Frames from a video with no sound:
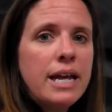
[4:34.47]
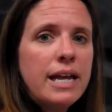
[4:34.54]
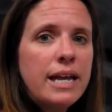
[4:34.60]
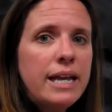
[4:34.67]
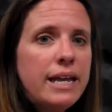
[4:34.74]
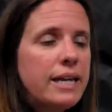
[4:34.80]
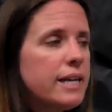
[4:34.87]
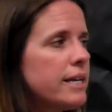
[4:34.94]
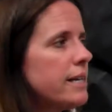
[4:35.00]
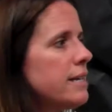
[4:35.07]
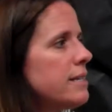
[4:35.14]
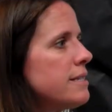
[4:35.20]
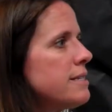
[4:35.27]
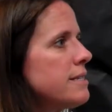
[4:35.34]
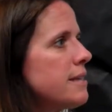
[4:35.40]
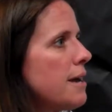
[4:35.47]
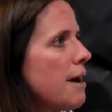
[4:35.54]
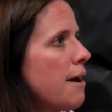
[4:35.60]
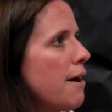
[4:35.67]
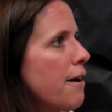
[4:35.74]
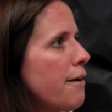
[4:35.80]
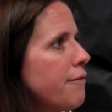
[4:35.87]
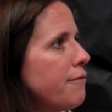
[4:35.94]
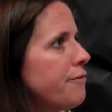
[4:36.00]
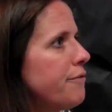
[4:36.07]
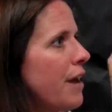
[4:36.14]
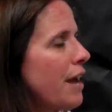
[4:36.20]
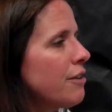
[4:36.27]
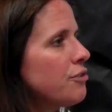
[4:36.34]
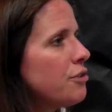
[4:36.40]
is a
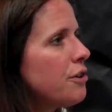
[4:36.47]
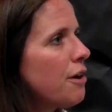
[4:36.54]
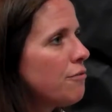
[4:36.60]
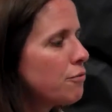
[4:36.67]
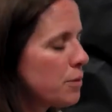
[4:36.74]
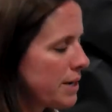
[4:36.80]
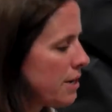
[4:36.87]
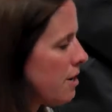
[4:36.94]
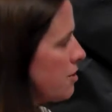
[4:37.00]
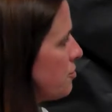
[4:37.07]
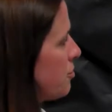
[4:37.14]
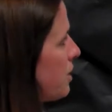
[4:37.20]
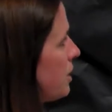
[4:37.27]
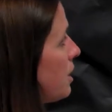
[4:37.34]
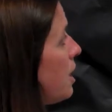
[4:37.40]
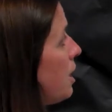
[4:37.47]
factor of 100,